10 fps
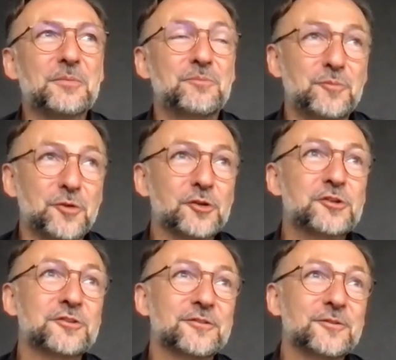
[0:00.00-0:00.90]

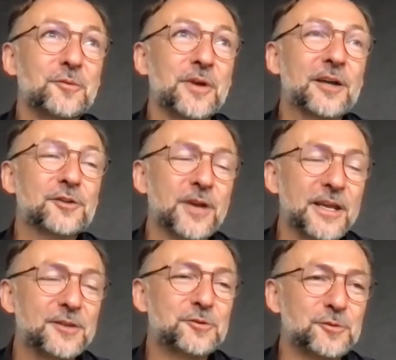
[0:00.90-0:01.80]
Production, we are
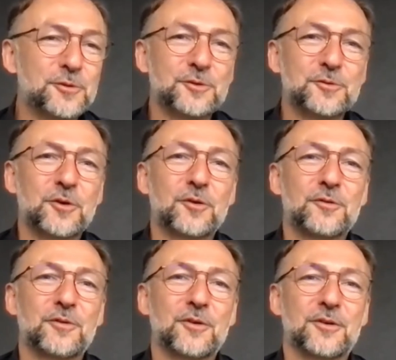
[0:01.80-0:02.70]
trying to
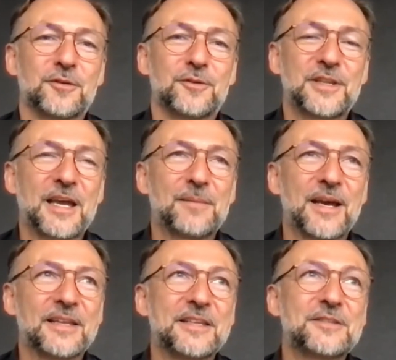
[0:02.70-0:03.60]
hold the
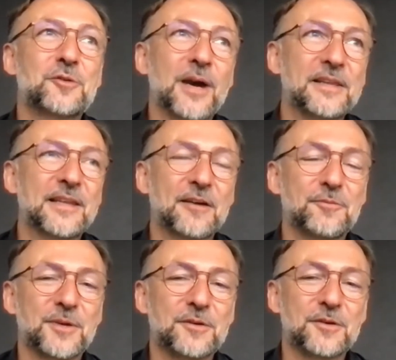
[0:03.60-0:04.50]
timeline. It's quite
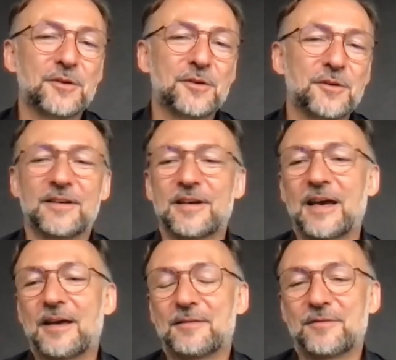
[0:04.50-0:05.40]
tough because
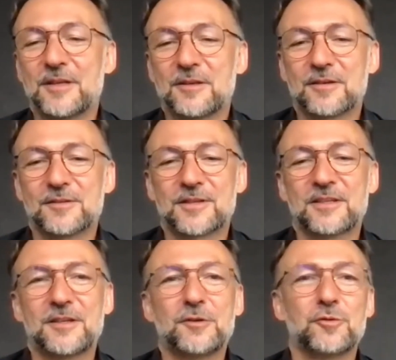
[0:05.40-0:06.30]
I think
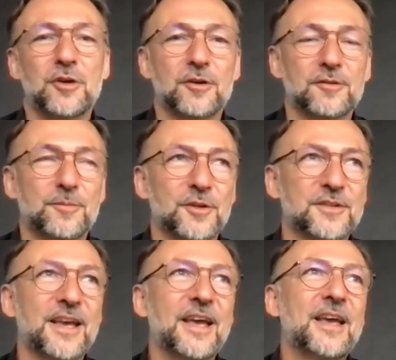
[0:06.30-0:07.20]
certainly you heard, but
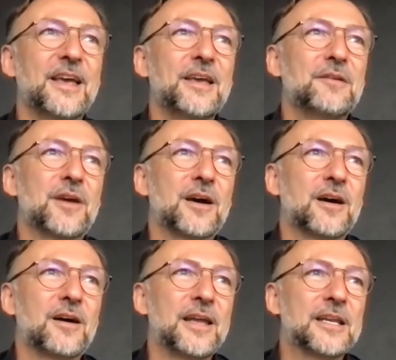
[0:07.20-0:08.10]
there
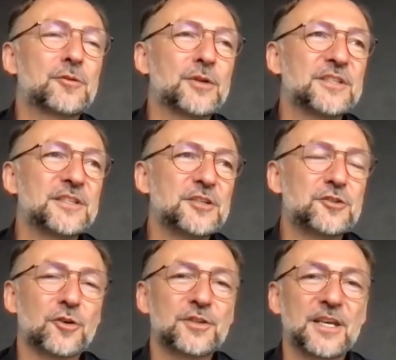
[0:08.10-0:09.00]
are electricity
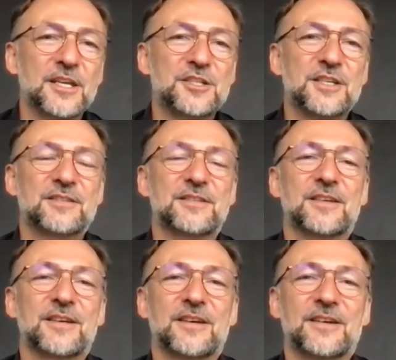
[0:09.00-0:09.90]
shortages
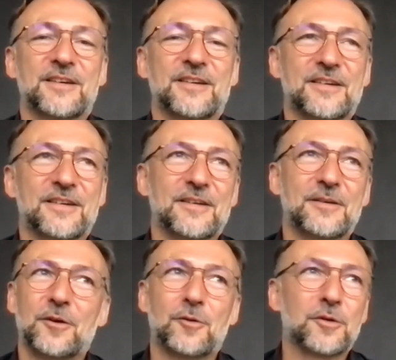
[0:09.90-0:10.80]

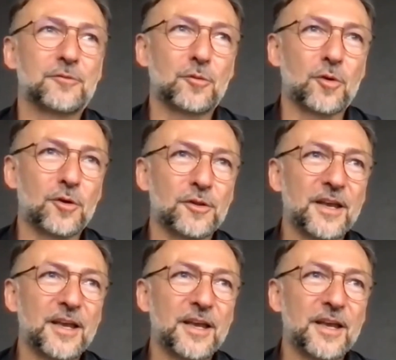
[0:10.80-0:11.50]
around the world.